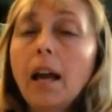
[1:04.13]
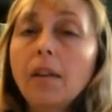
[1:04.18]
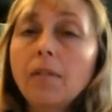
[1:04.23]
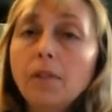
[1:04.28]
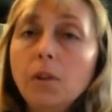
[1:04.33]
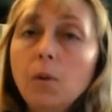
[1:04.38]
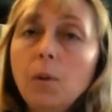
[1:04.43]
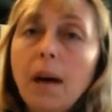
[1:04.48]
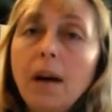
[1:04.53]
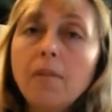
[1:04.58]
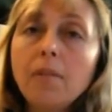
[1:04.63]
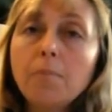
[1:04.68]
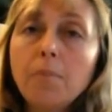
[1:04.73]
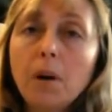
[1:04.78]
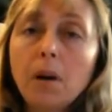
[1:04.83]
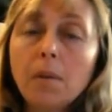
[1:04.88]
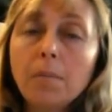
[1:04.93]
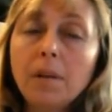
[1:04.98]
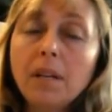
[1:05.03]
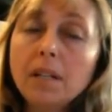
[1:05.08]
and if you have a
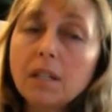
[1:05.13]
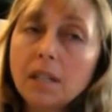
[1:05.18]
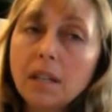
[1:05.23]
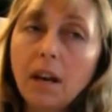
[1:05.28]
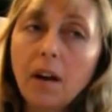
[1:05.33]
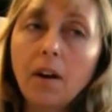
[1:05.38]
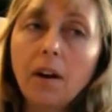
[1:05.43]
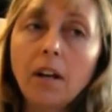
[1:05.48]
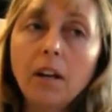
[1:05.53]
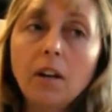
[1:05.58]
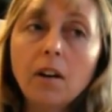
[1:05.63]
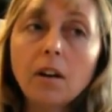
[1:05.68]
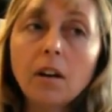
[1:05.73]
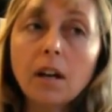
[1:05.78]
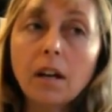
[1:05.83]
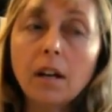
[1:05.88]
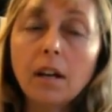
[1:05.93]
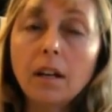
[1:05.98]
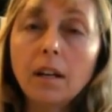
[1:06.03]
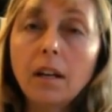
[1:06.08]
permit to carry your
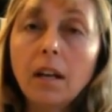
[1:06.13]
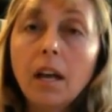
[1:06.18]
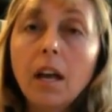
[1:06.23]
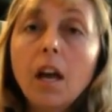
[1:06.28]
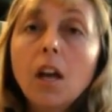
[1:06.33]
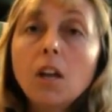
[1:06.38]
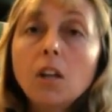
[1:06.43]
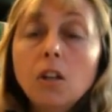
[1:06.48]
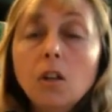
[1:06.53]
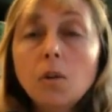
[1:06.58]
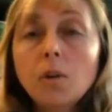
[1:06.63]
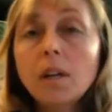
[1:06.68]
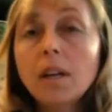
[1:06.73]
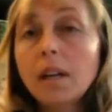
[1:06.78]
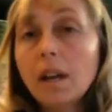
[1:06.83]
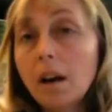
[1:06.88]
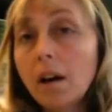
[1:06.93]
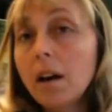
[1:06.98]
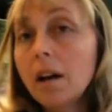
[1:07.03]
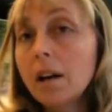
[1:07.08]
gun, you
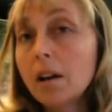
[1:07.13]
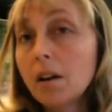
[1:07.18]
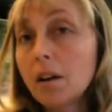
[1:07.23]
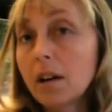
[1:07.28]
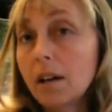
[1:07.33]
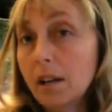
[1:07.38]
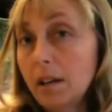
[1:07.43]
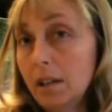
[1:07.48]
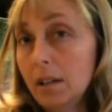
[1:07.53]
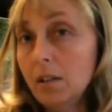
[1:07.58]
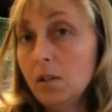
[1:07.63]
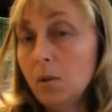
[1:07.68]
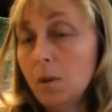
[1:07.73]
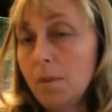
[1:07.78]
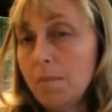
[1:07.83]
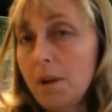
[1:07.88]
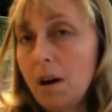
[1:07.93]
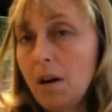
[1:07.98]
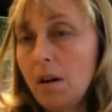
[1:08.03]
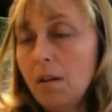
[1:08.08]
can carry your gun into
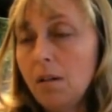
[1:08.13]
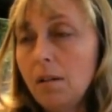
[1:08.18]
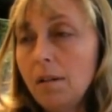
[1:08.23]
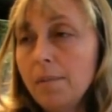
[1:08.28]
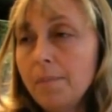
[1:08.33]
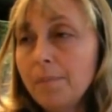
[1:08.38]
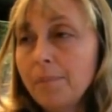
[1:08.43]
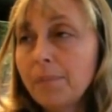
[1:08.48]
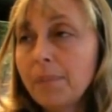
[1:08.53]
a mall.